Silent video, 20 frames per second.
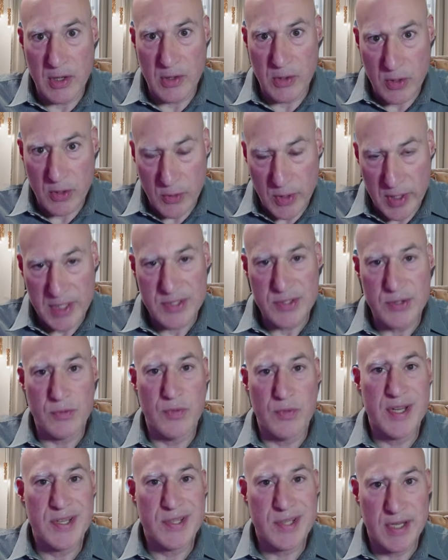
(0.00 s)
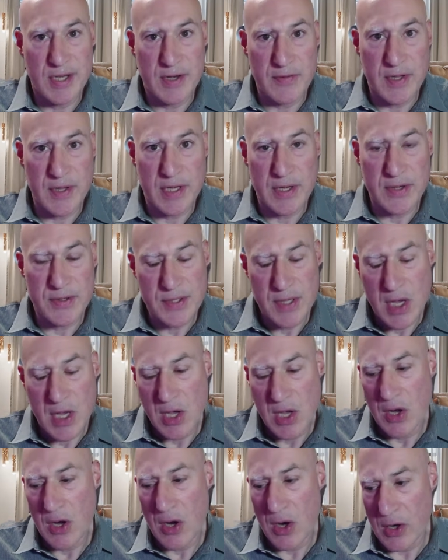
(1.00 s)
organs at risk and everything else
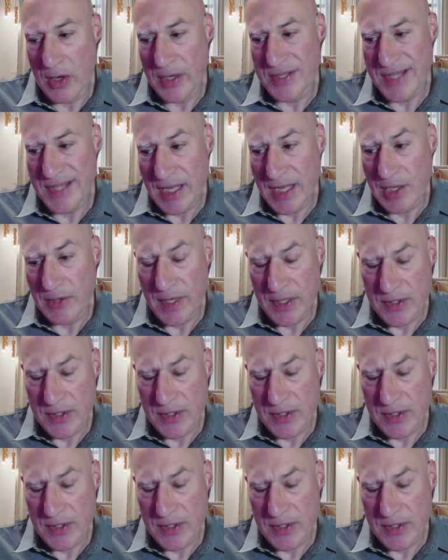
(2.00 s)
are exactly right.